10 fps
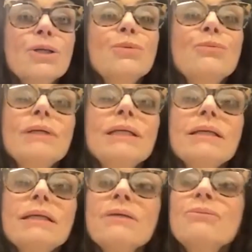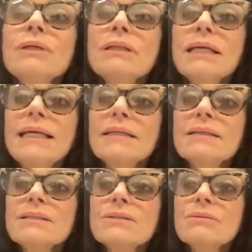you really can
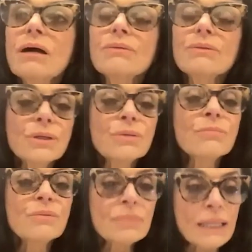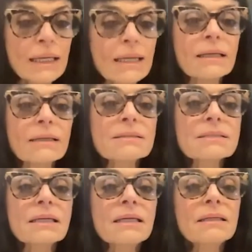relate to other human beings
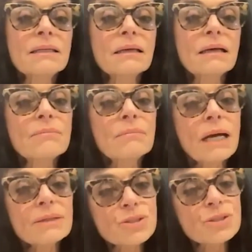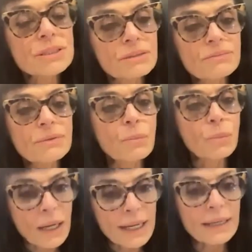in a much different
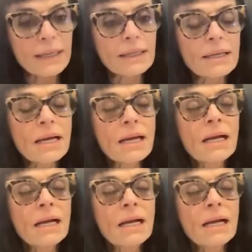way.